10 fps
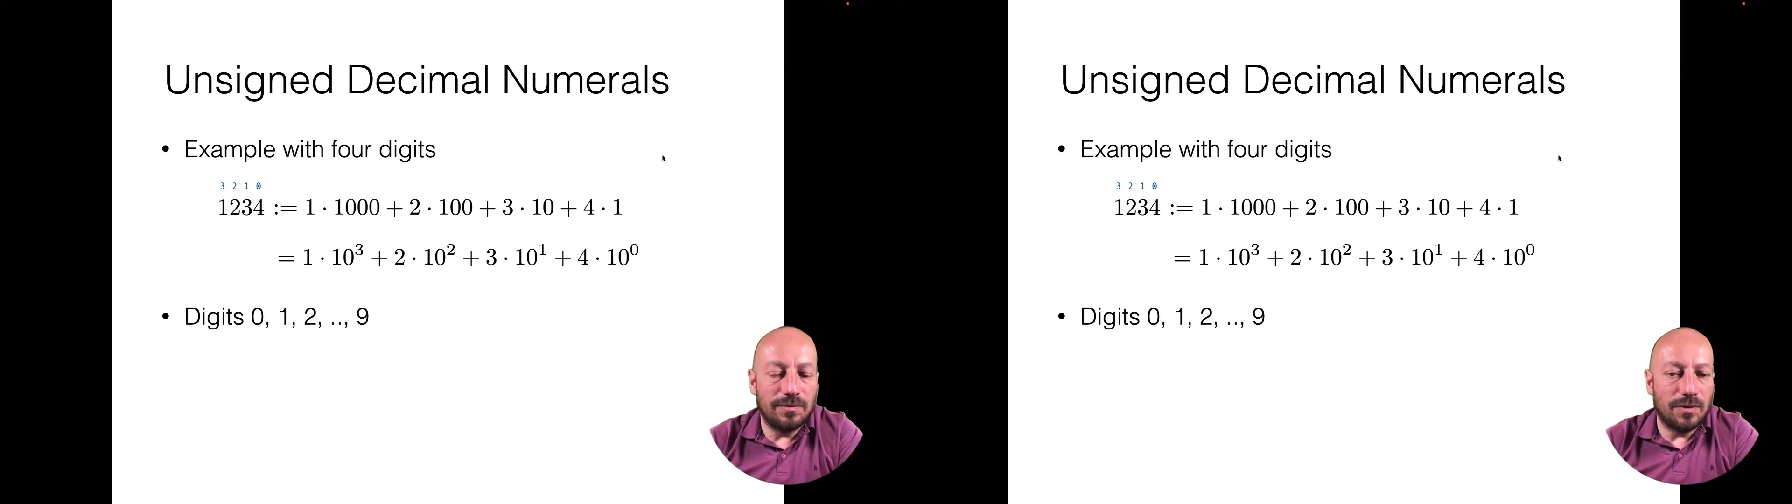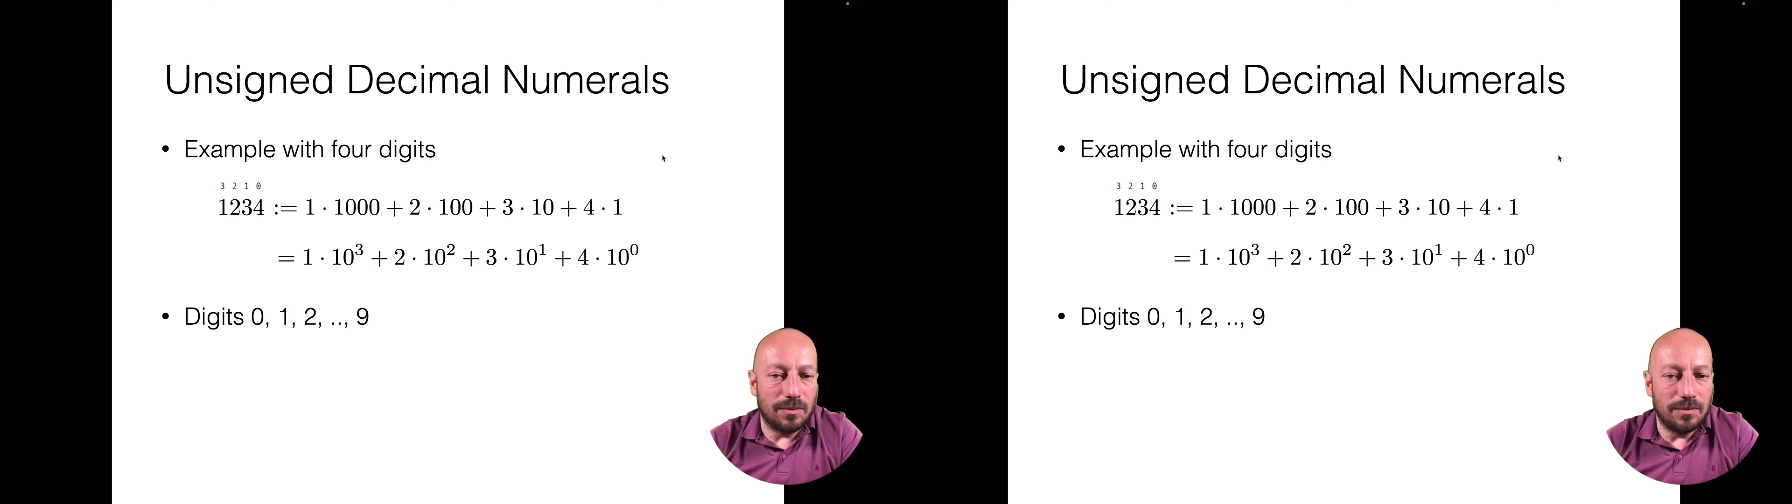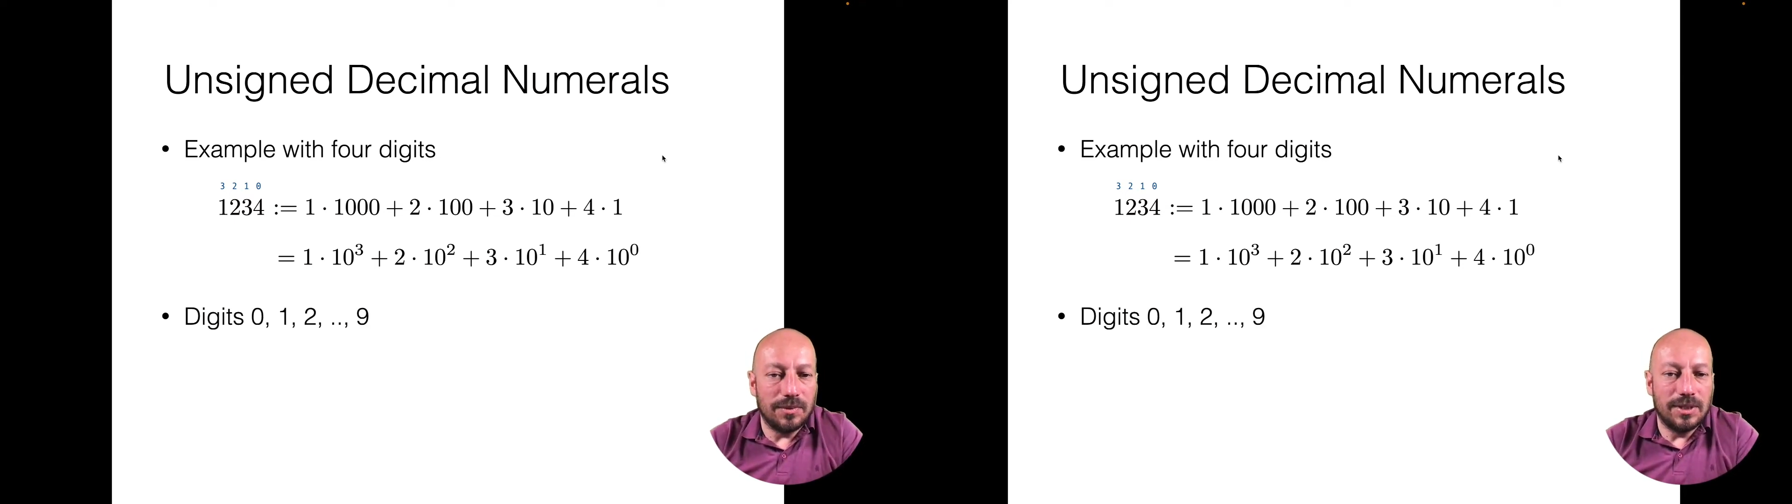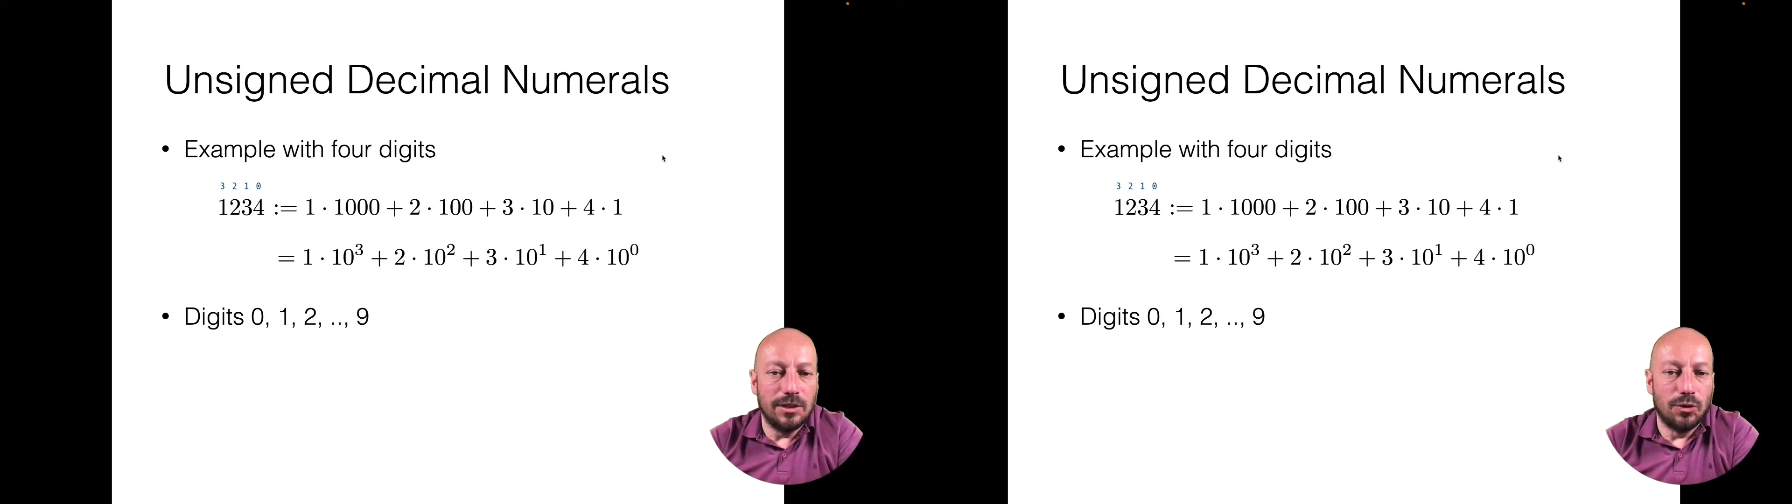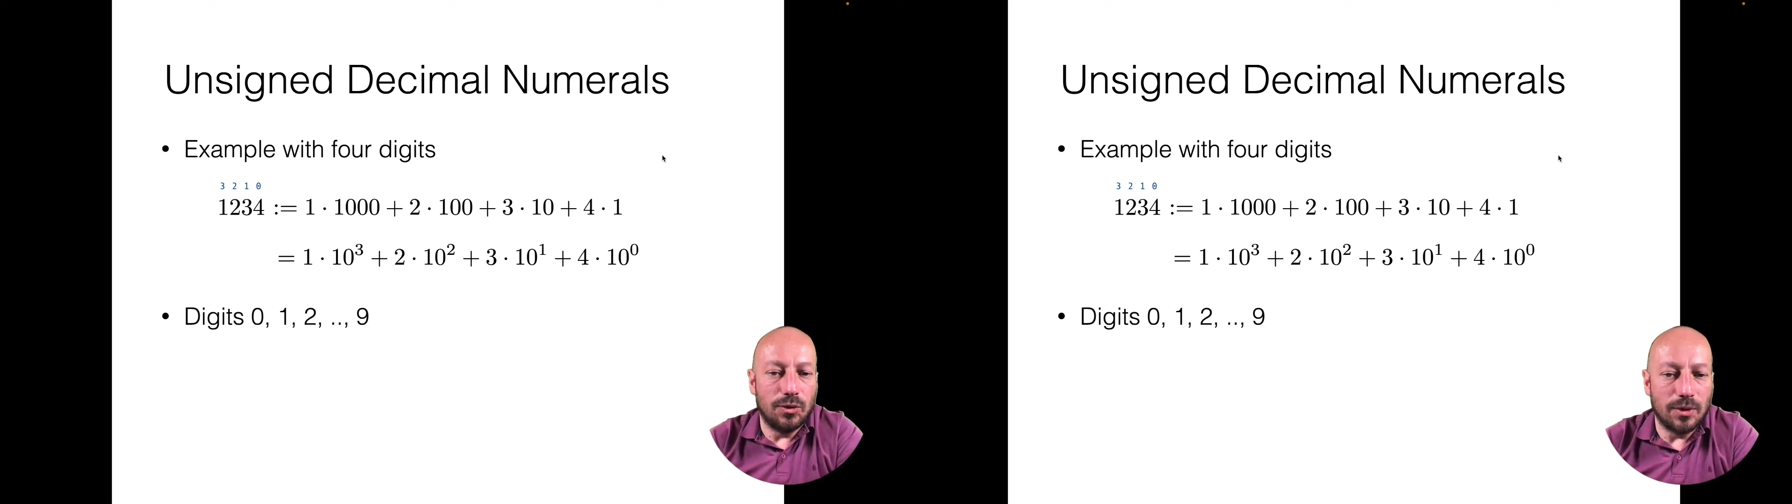from
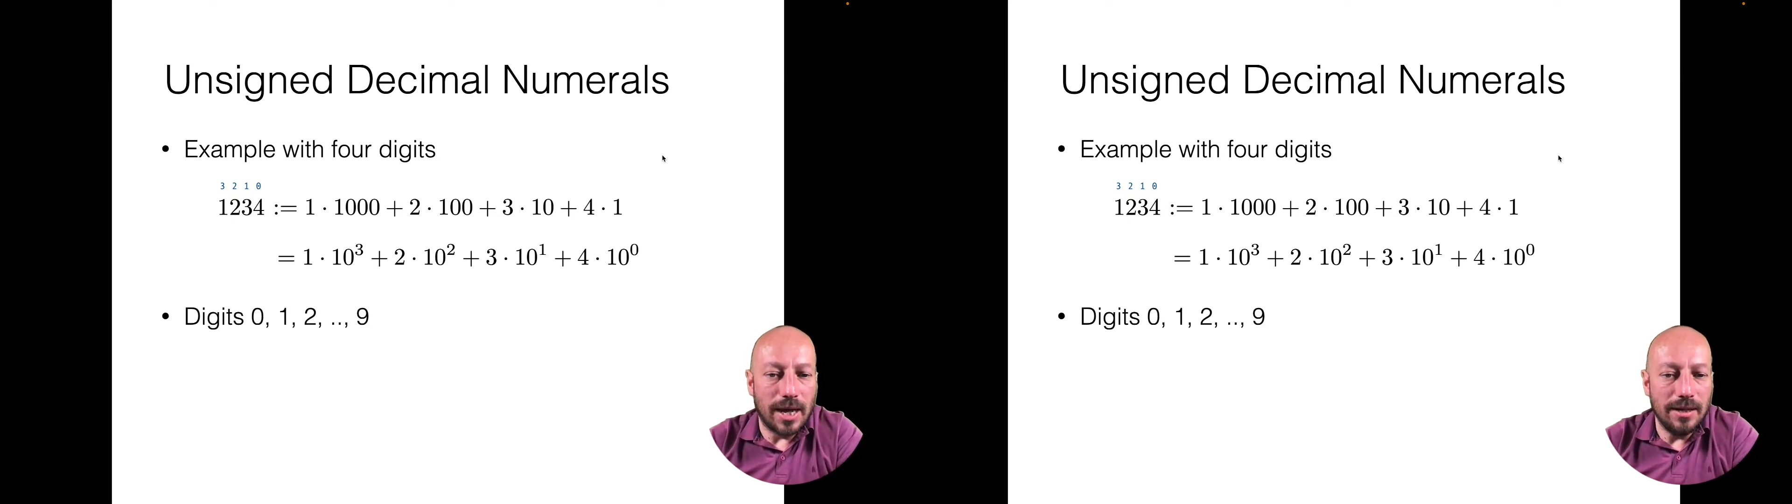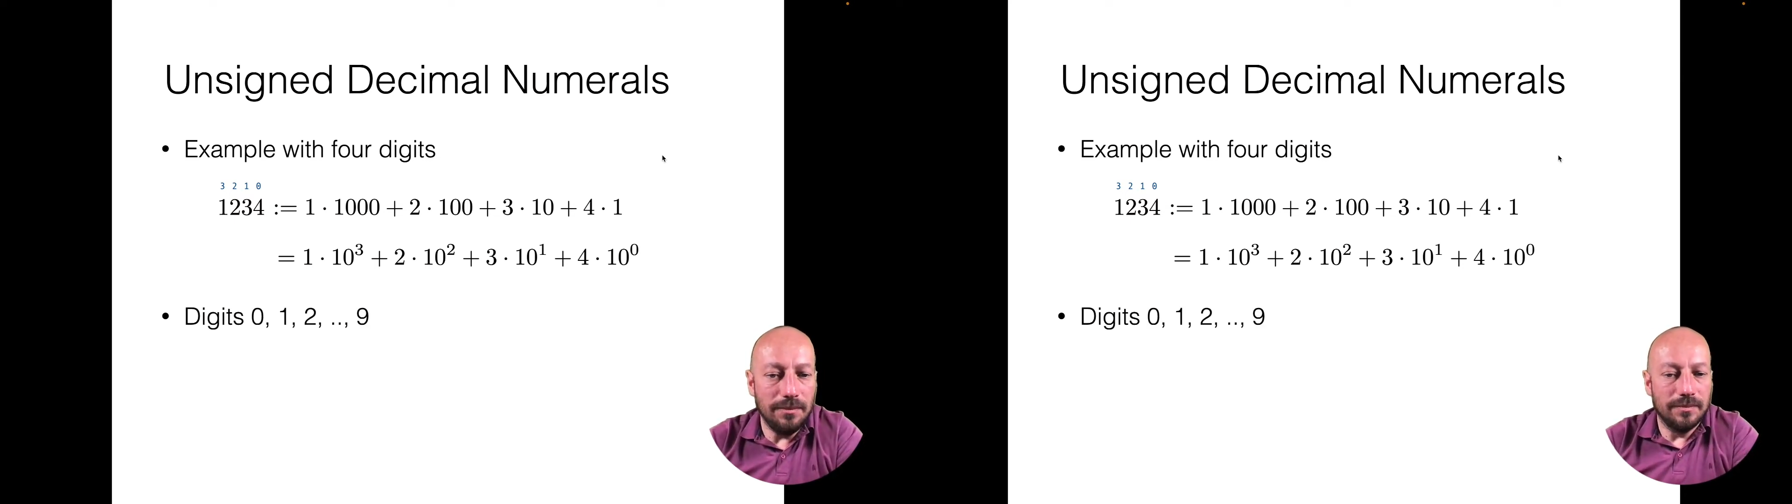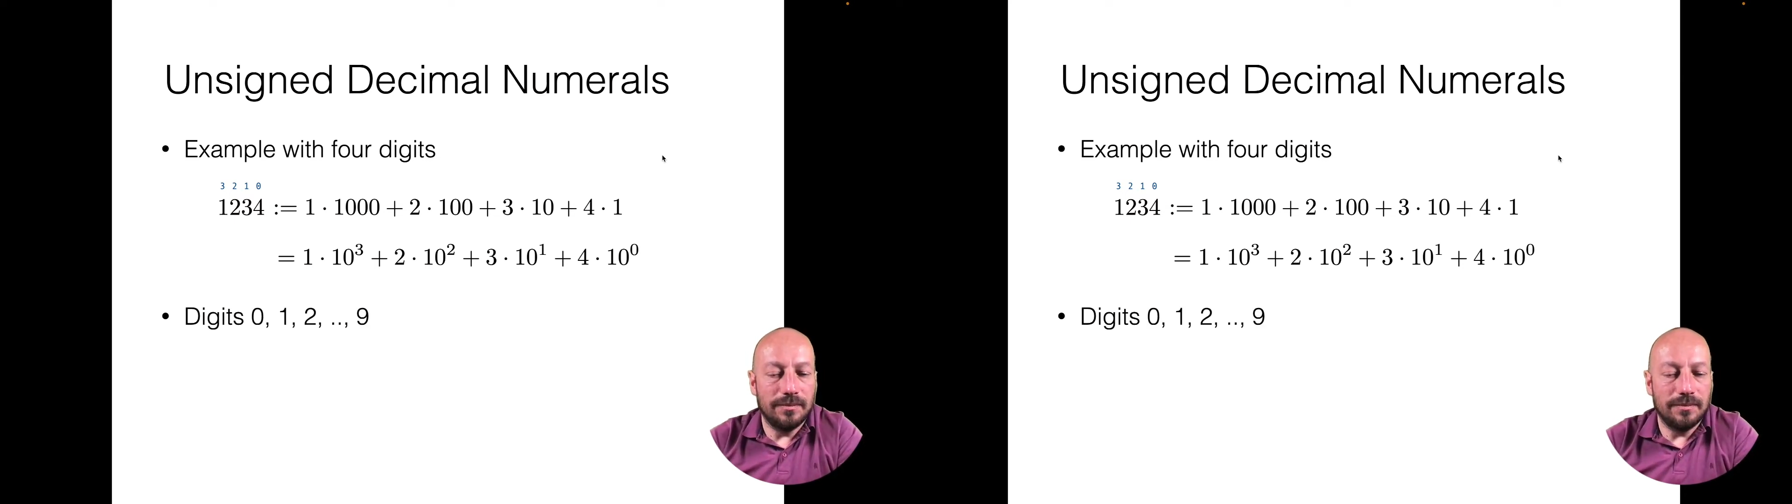0 to 9.